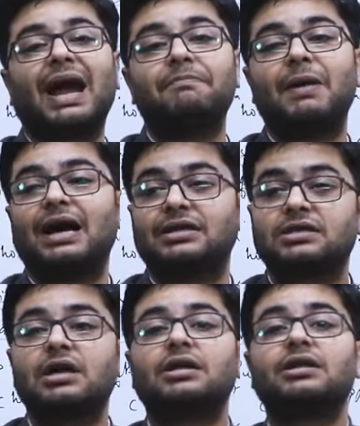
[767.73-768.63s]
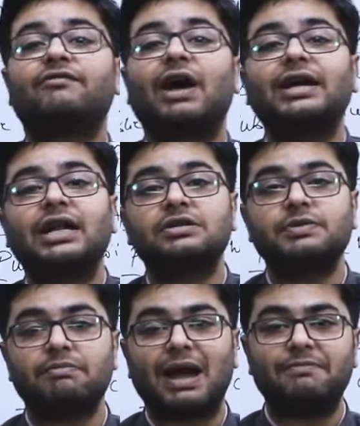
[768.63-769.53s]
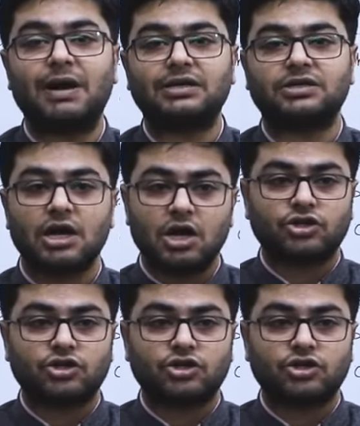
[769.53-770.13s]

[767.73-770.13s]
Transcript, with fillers: bypassed, then why it has been bypassed.